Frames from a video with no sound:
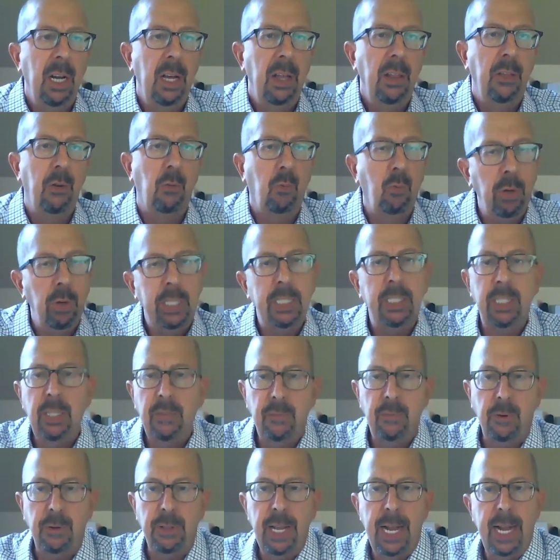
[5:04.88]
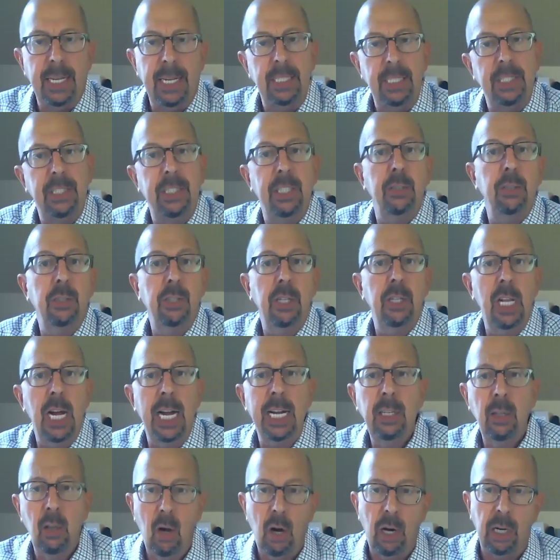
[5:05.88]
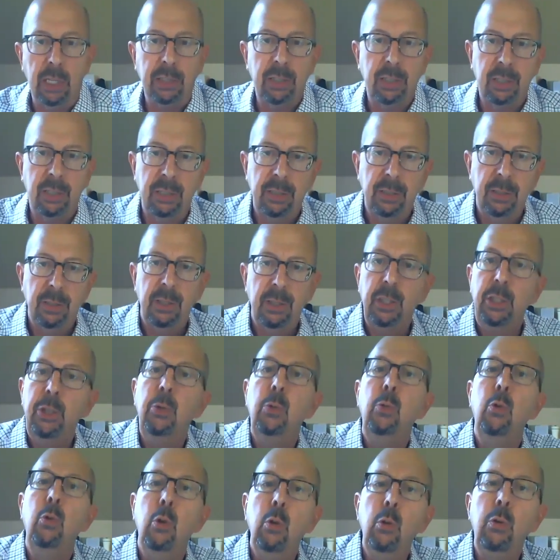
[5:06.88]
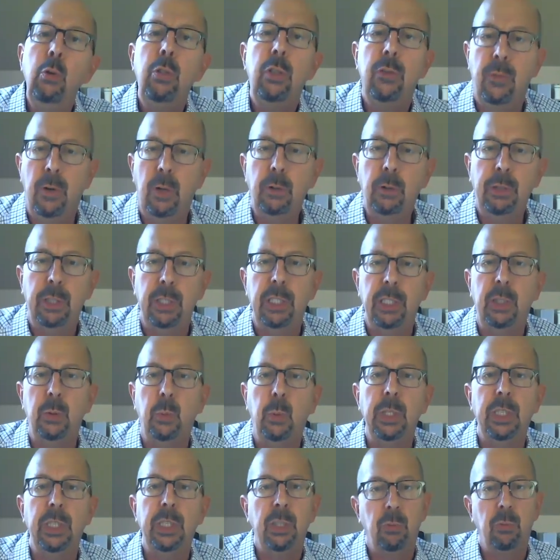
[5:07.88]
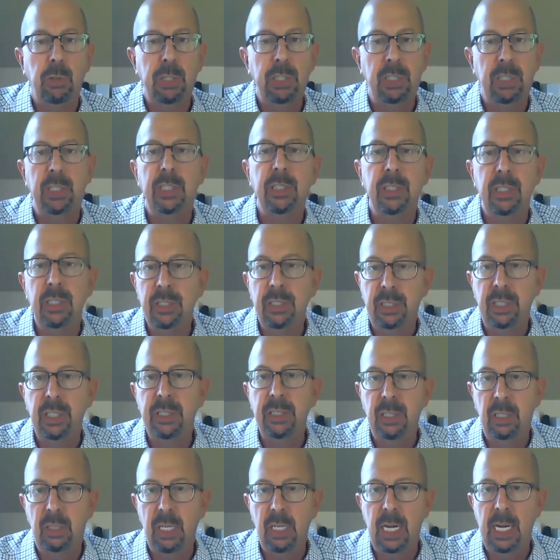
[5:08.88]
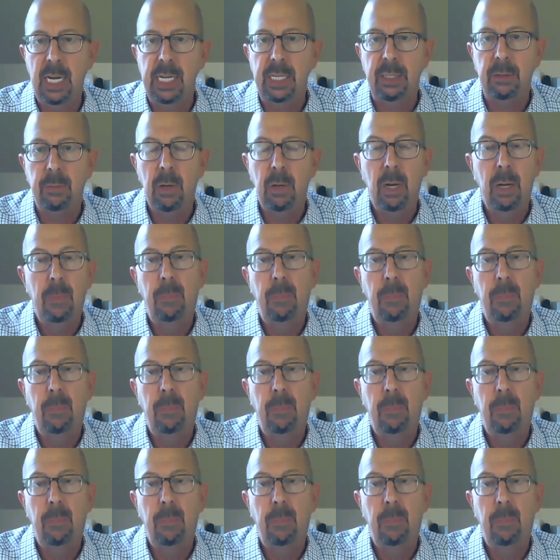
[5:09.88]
The reason for that is there's line loss. You lose voltage with the resistance in the line.